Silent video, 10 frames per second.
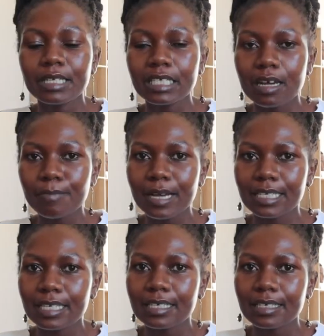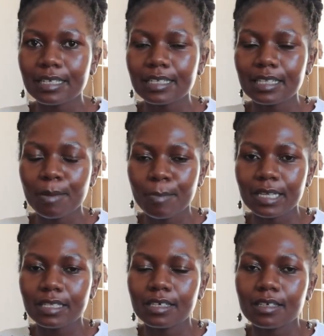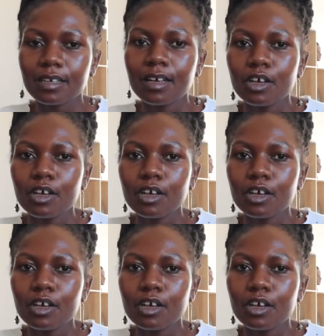Build-up accelerates the matting.